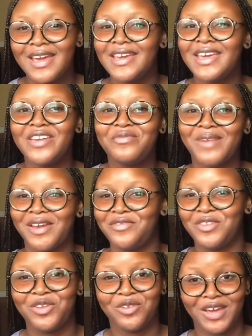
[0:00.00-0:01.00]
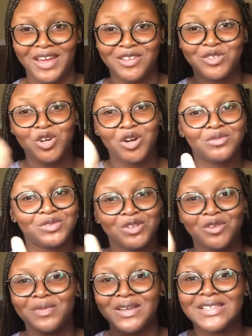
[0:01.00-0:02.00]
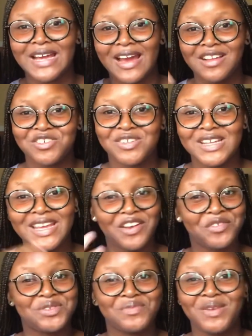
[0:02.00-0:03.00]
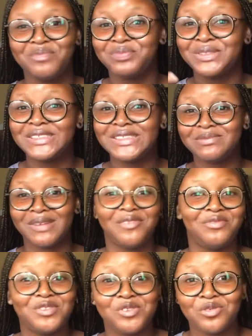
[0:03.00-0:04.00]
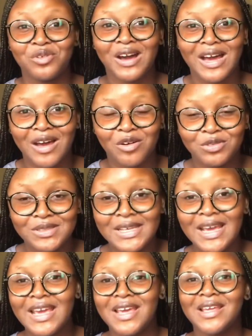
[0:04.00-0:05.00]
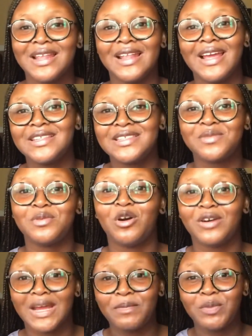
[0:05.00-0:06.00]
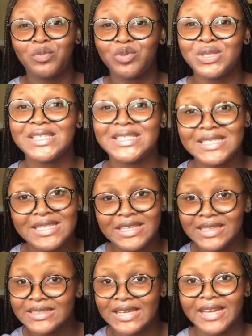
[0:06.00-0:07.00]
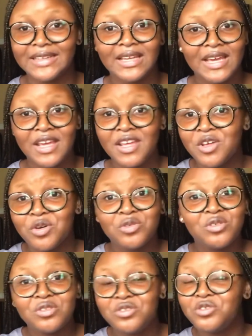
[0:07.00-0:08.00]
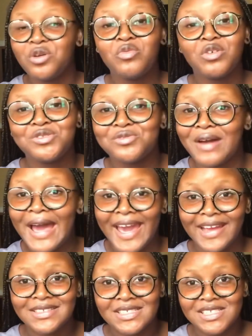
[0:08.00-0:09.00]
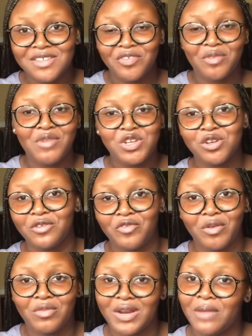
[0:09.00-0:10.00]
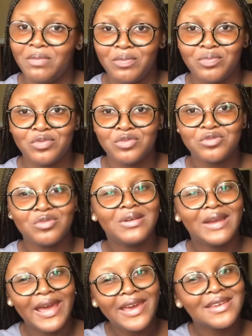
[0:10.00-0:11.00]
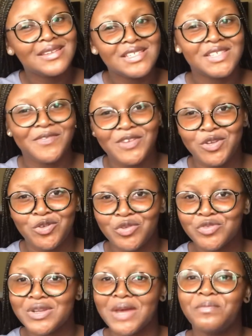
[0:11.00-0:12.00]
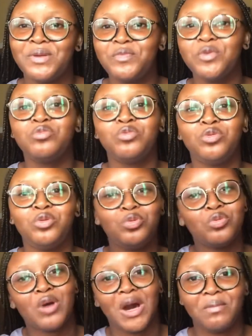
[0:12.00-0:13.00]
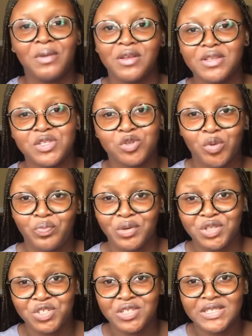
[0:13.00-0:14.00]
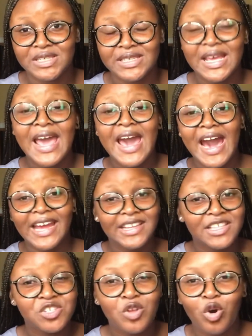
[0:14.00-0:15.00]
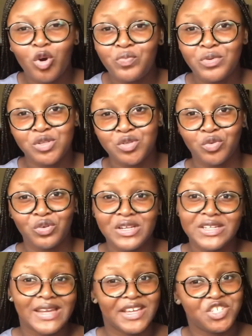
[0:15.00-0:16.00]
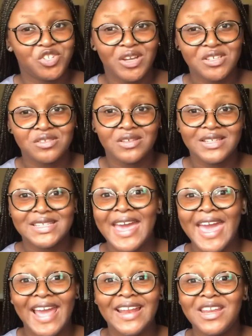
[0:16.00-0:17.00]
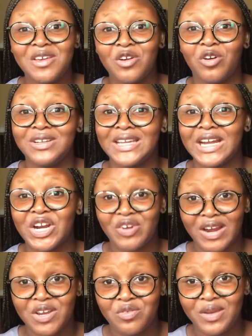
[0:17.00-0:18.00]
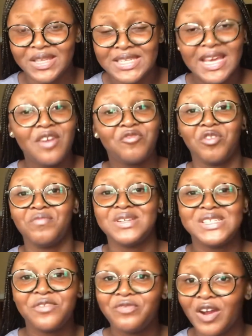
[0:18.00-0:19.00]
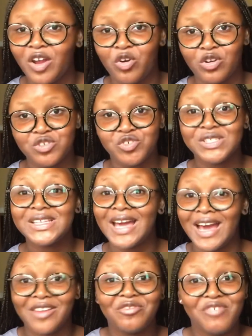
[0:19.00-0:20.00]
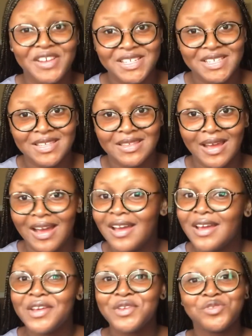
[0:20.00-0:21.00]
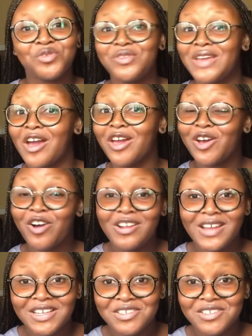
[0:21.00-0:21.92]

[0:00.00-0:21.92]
give my video a thumbs up. It actually helps me, pushes my video out, lets other people see it, and you don't want to hide this information from other people. So like this video so that people will know about these opportunities. And it's not open to only Nigerian students. Any undergraduate from different countries can register. So you're a college